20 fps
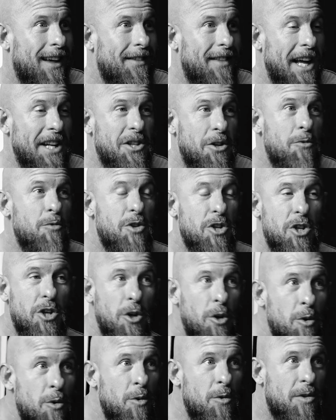that you
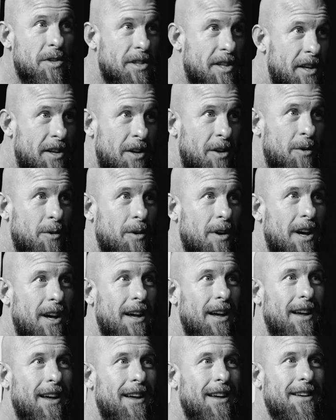choose to do.
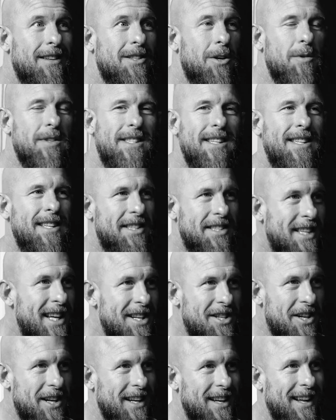So it's a
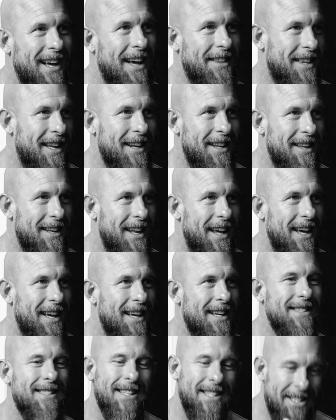decision at the end of the day.
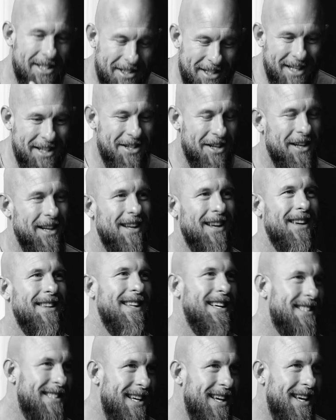It's a decision. That's